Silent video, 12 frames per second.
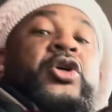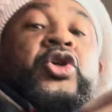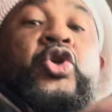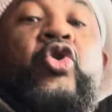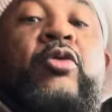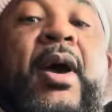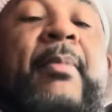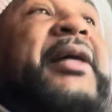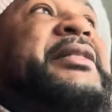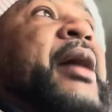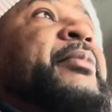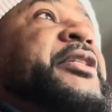You remember
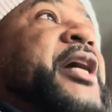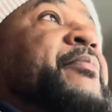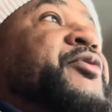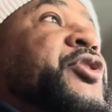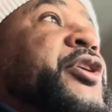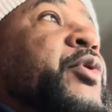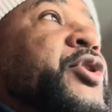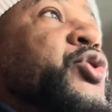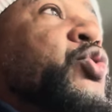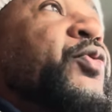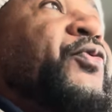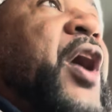Tommy Thompson, there was
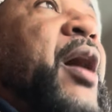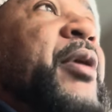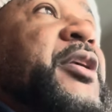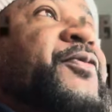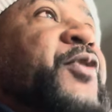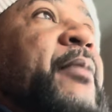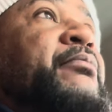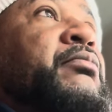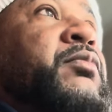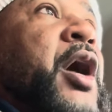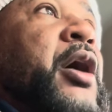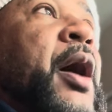two farmers from
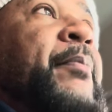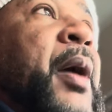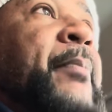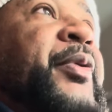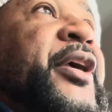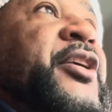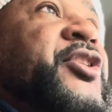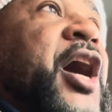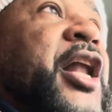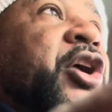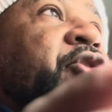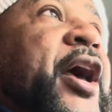a place
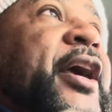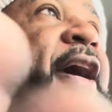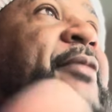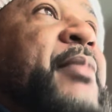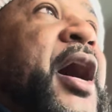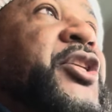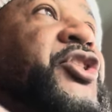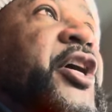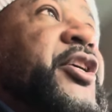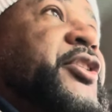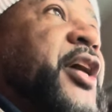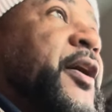called Craighead,
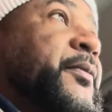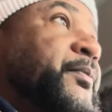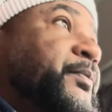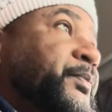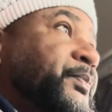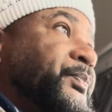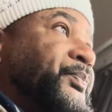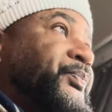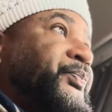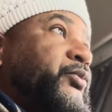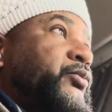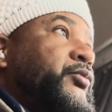Manchester.
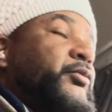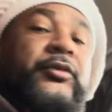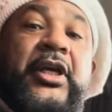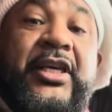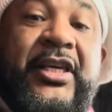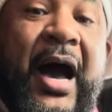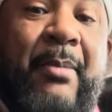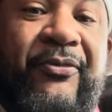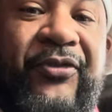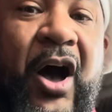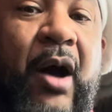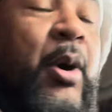Yam
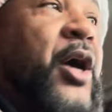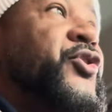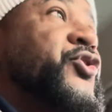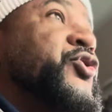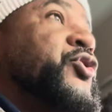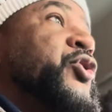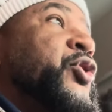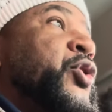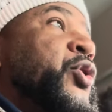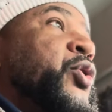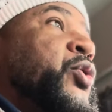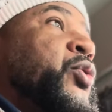farmers.
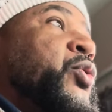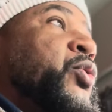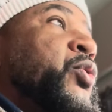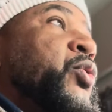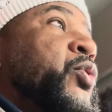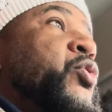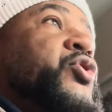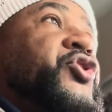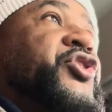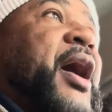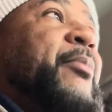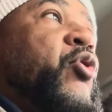Whose
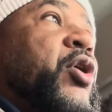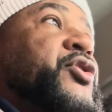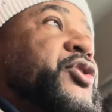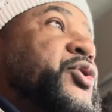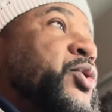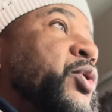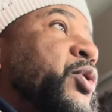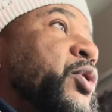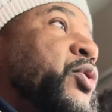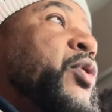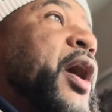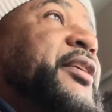job was
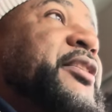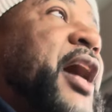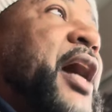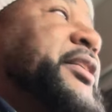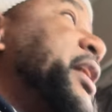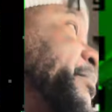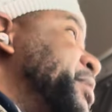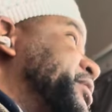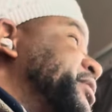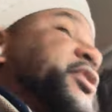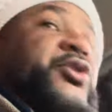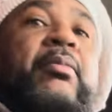who had started a
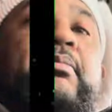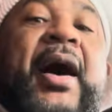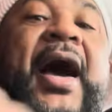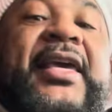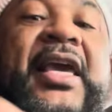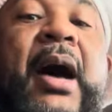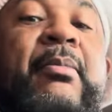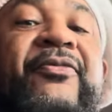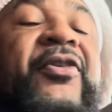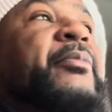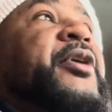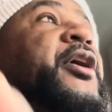business to buy yam
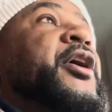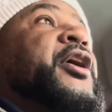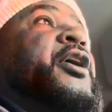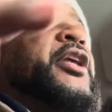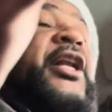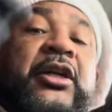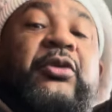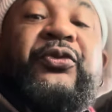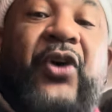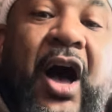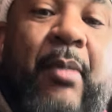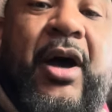from the little
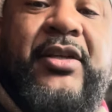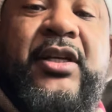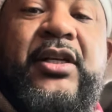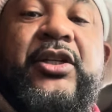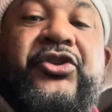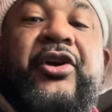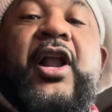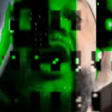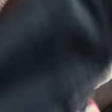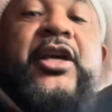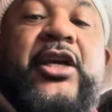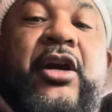farmers in the
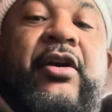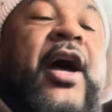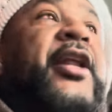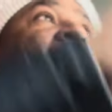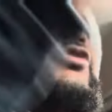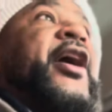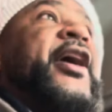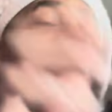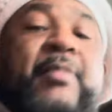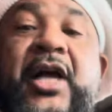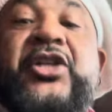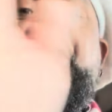Trelawney area and the Craighead,
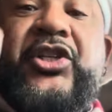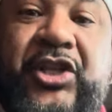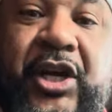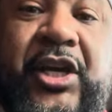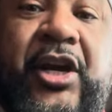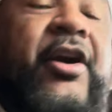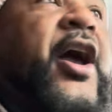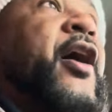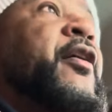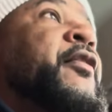Manchester area.